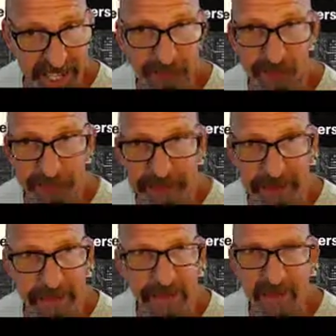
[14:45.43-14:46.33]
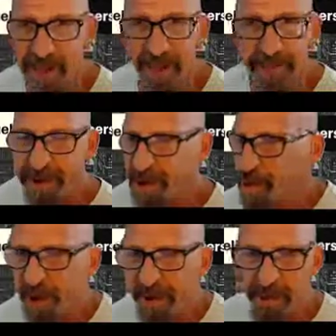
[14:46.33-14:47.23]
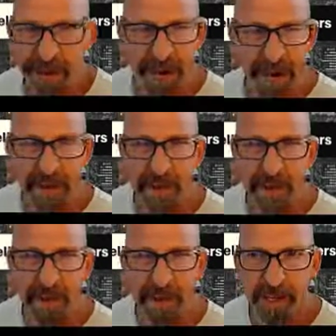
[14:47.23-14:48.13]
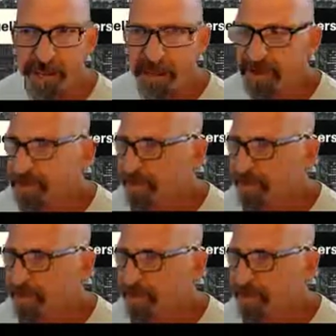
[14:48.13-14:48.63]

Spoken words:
to read them. If you don't want to read it, you know, then